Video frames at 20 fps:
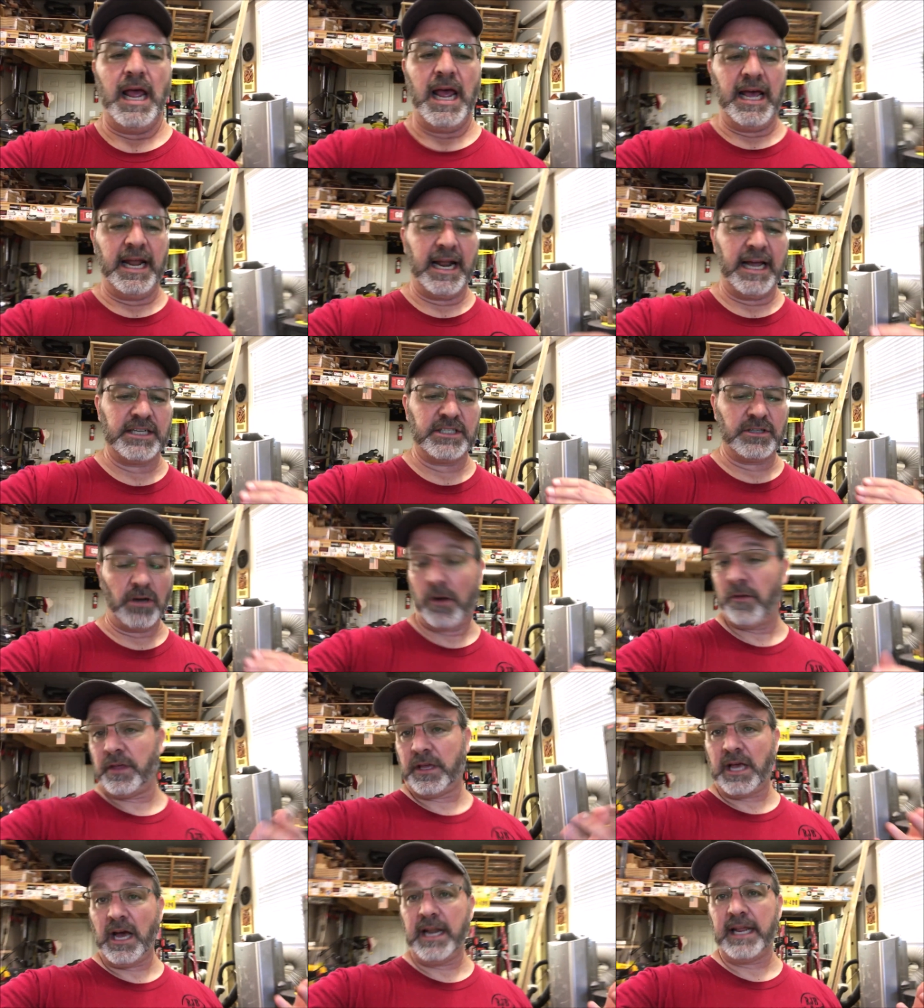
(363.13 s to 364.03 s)
or
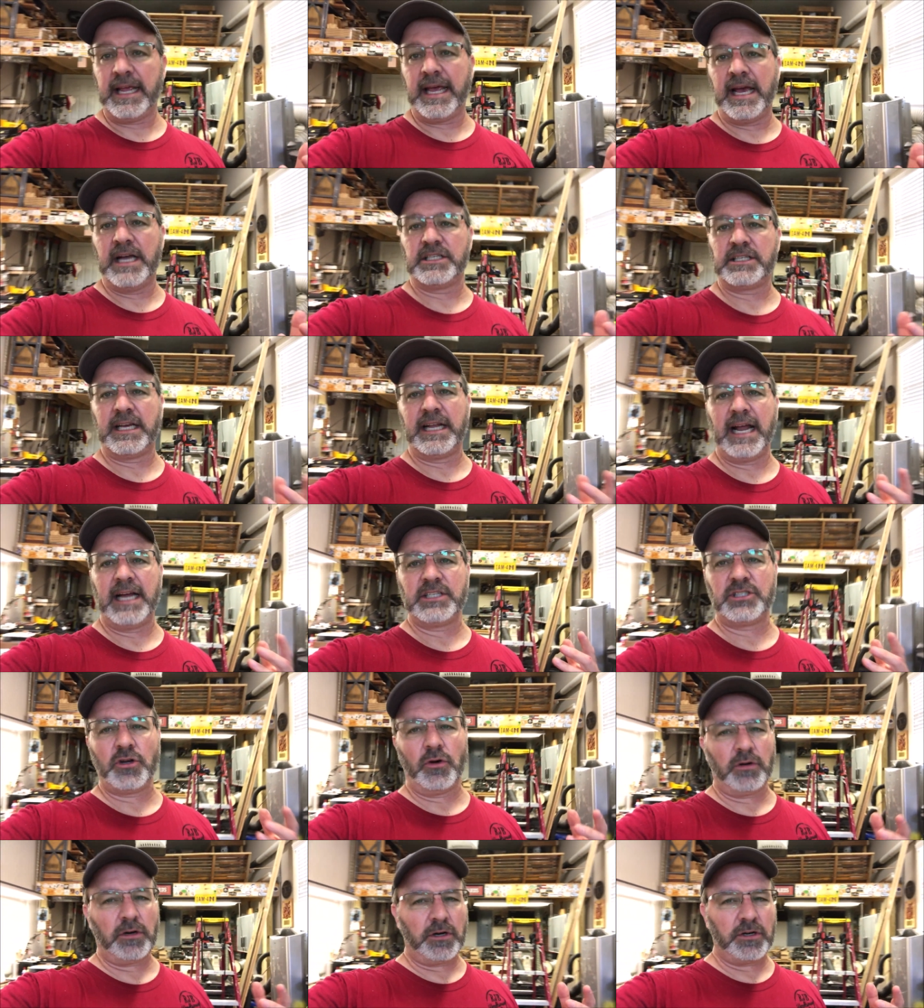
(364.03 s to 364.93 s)
the cutting edge, and I
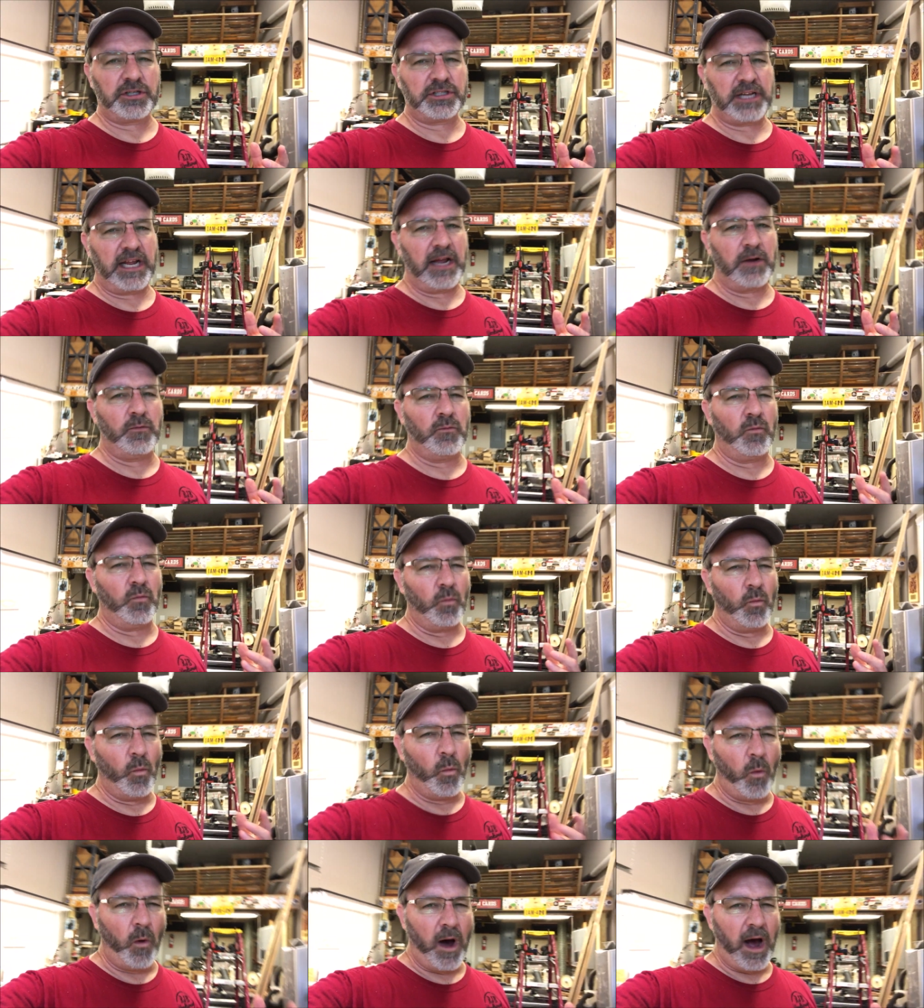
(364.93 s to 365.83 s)
don't understand
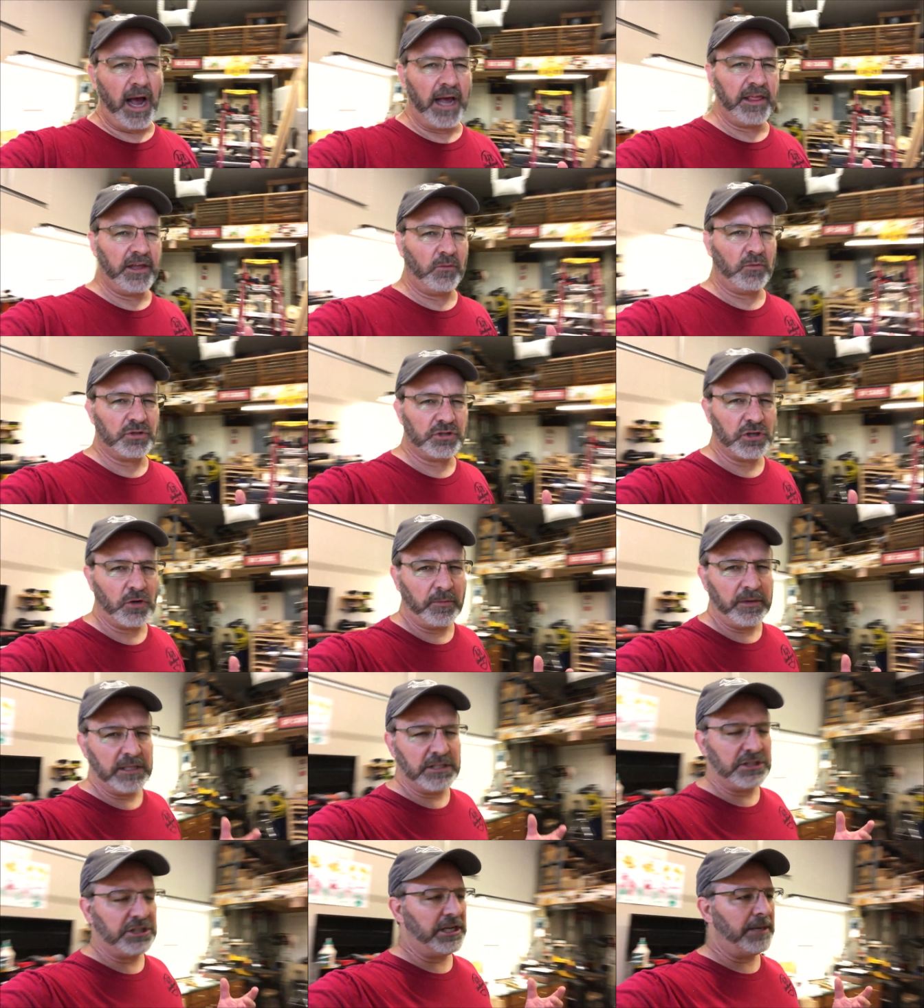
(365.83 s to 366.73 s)
why there were so
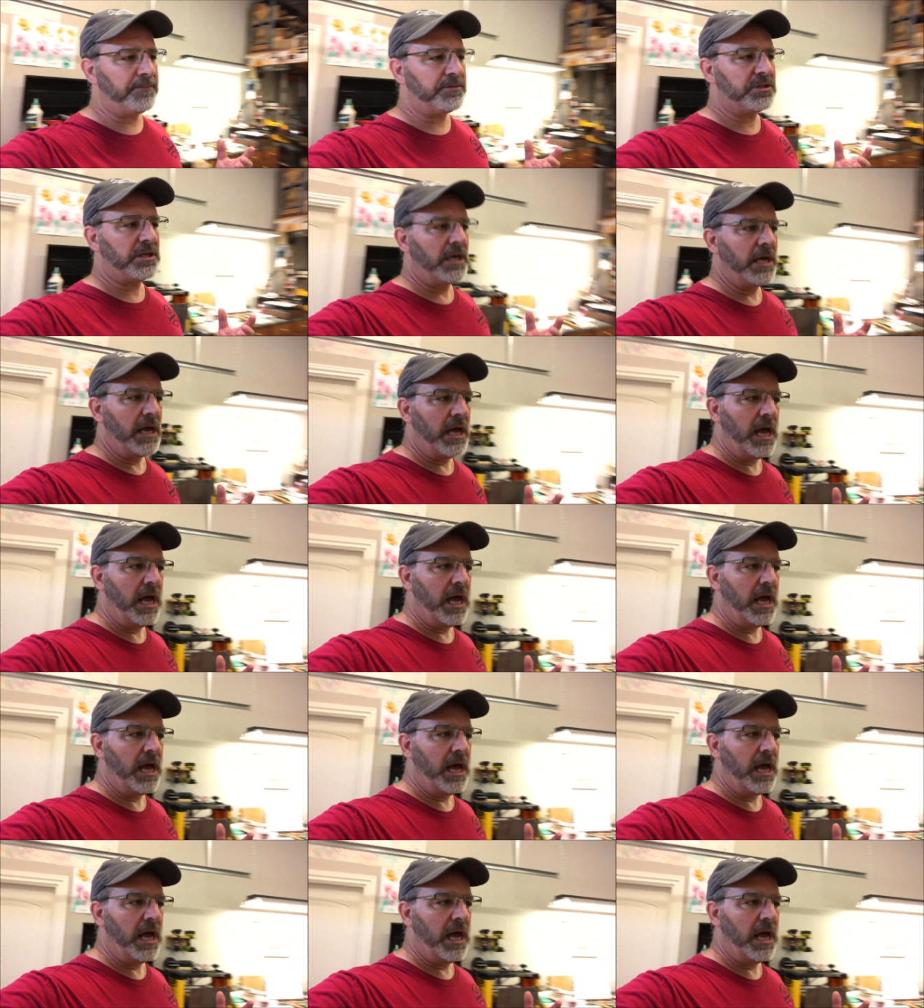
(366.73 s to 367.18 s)
many chips.